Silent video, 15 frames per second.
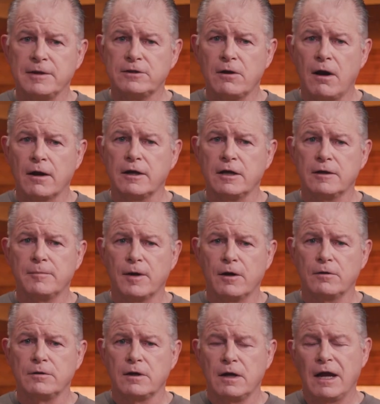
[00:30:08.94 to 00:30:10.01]
be talking
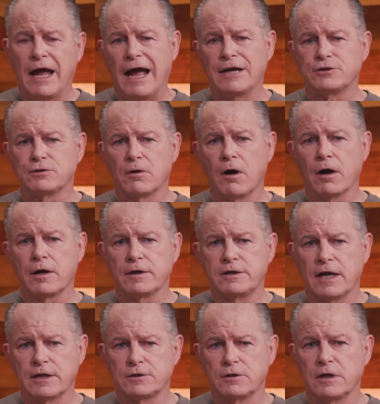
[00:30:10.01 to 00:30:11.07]
about Azure
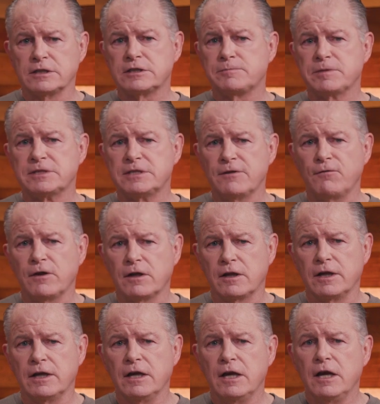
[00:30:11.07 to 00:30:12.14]
architecture and
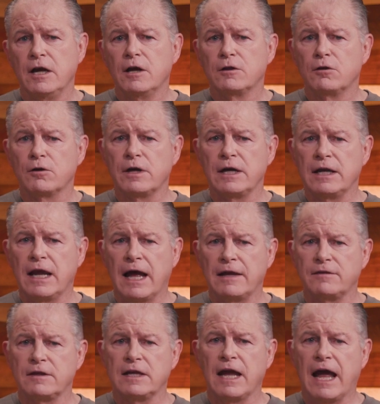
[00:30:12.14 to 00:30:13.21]
specifically looking
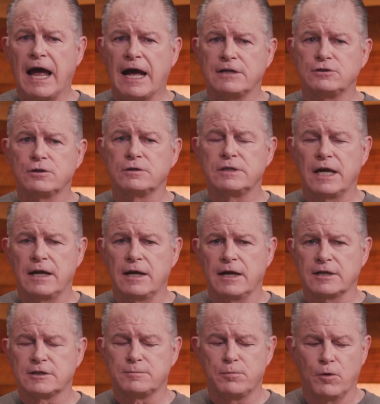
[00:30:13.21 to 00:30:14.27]
at the Azure Data
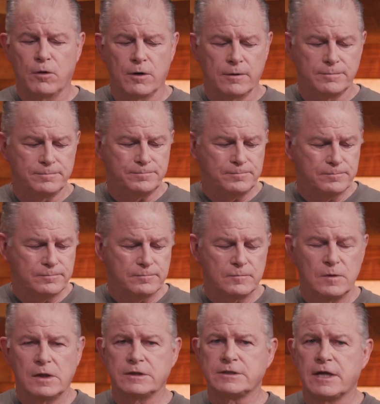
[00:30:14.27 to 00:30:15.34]
Explorer.
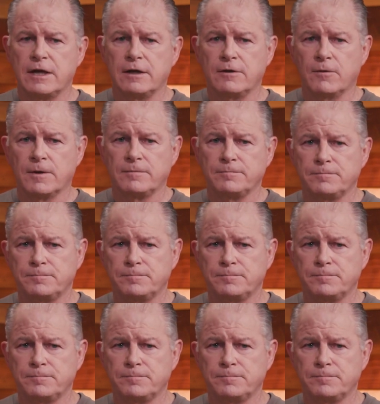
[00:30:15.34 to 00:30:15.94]
Let's get into it.